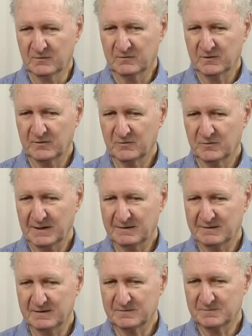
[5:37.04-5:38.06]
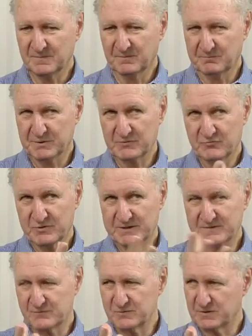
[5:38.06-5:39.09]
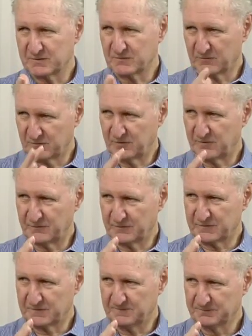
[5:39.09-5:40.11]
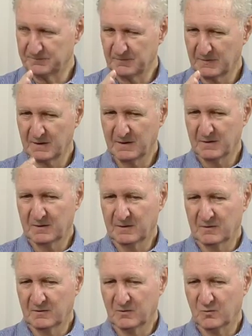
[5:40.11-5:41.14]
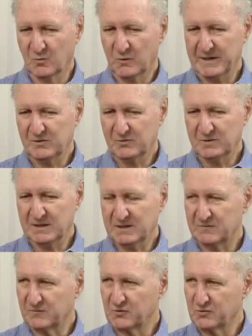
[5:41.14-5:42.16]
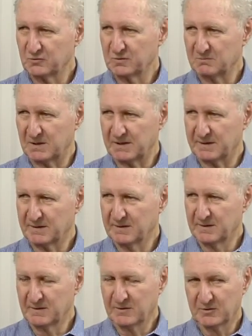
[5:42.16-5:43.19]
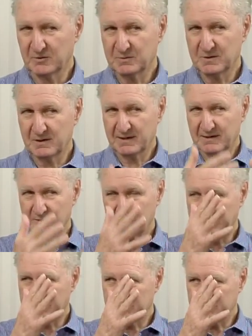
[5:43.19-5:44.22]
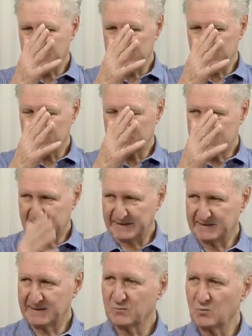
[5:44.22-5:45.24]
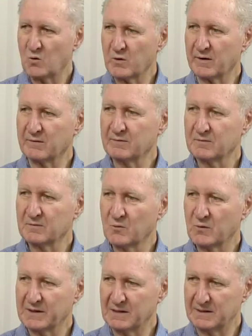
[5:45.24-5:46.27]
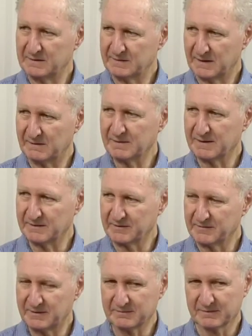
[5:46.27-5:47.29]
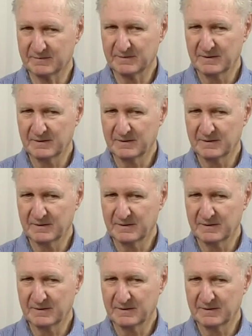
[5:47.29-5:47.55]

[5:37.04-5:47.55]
So you had these big reservoirs on surface. When you needed to cool the mine, you would allow gravity to take that water quickly down underground.